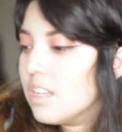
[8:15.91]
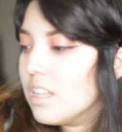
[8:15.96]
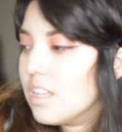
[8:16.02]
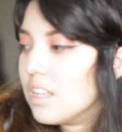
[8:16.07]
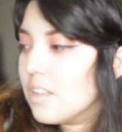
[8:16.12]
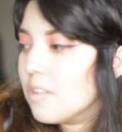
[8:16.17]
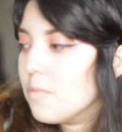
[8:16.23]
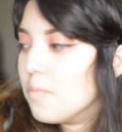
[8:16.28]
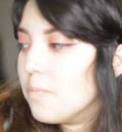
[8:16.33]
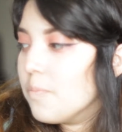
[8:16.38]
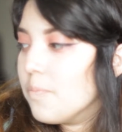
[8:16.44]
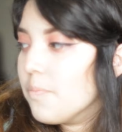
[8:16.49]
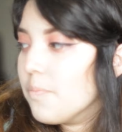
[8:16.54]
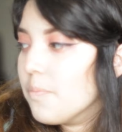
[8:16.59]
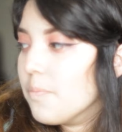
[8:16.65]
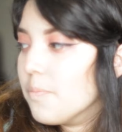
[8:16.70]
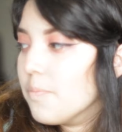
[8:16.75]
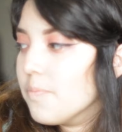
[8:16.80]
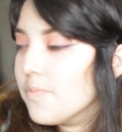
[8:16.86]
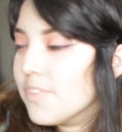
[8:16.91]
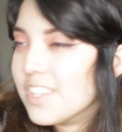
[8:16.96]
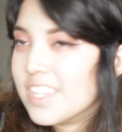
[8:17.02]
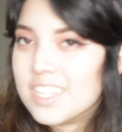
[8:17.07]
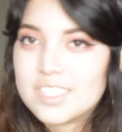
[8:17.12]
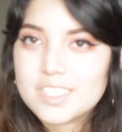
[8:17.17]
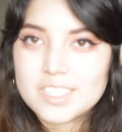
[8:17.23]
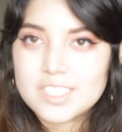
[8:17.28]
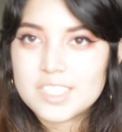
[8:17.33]

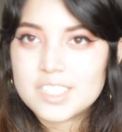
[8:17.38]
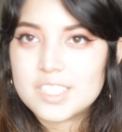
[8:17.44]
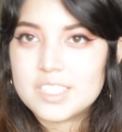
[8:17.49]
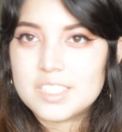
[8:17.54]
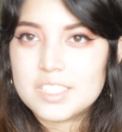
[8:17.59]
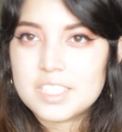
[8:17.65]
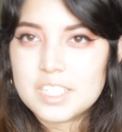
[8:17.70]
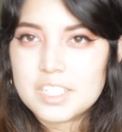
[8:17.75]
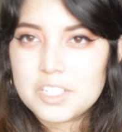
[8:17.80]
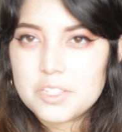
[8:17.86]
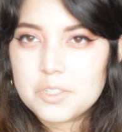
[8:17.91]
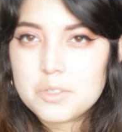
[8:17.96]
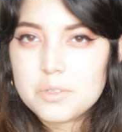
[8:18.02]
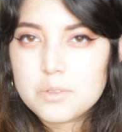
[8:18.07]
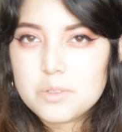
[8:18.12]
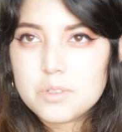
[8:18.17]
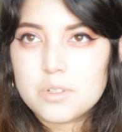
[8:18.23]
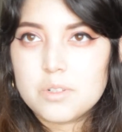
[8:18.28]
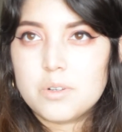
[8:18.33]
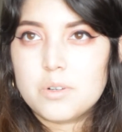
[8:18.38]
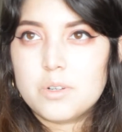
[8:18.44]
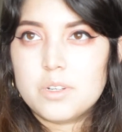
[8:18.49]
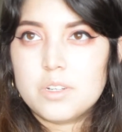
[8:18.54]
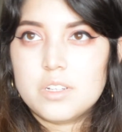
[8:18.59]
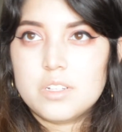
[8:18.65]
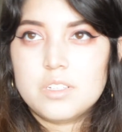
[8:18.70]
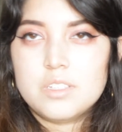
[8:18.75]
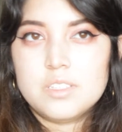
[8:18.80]
Um, discontinued
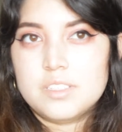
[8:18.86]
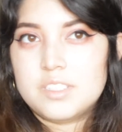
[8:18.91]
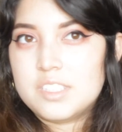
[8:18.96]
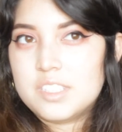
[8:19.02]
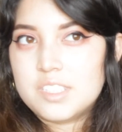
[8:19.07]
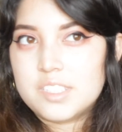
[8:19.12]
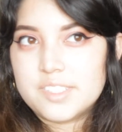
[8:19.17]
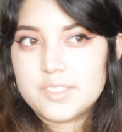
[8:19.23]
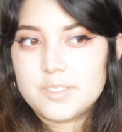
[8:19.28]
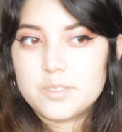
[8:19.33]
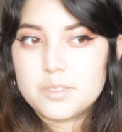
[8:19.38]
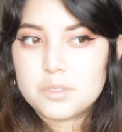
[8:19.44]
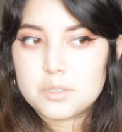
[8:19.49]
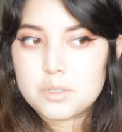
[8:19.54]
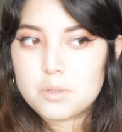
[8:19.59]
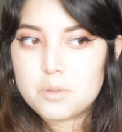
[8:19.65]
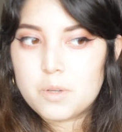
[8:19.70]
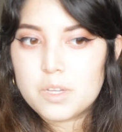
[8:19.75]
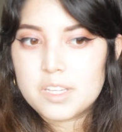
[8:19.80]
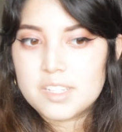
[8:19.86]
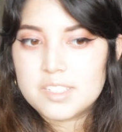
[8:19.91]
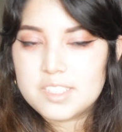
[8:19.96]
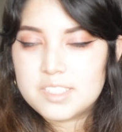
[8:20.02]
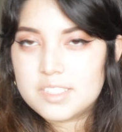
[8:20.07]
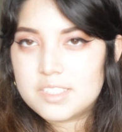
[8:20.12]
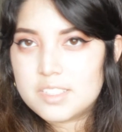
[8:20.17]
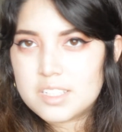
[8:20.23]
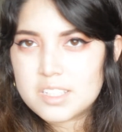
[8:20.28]
or seasonal so I
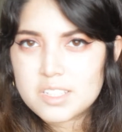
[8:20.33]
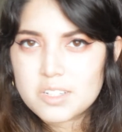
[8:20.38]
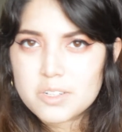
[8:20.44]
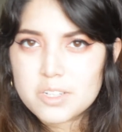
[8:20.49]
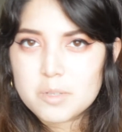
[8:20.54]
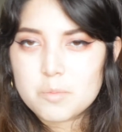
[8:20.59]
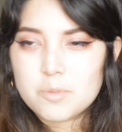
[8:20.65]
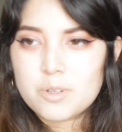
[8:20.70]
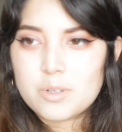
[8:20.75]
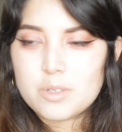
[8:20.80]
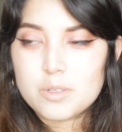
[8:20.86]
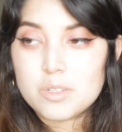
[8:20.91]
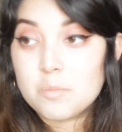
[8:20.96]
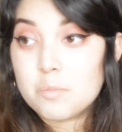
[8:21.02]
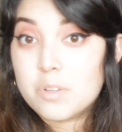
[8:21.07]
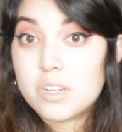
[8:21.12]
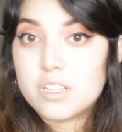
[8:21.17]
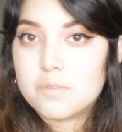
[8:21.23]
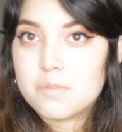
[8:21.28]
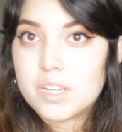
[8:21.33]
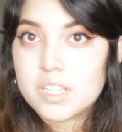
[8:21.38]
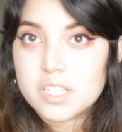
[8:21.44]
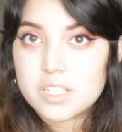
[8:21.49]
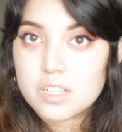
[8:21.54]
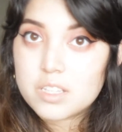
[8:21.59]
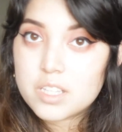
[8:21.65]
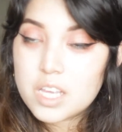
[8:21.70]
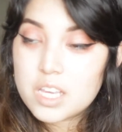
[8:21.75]
guess it's not there anymore. You can probably find
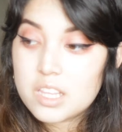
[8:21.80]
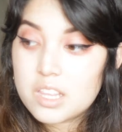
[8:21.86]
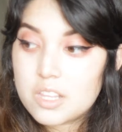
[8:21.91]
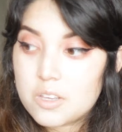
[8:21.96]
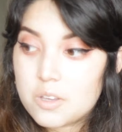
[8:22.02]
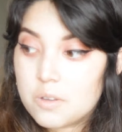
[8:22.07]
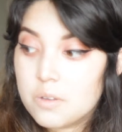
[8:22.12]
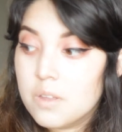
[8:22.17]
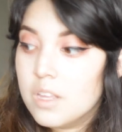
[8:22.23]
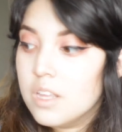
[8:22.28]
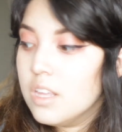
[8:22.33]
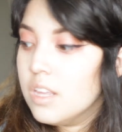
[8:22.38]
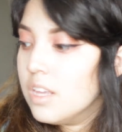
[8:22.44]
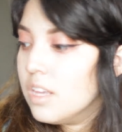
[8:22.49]
it online though.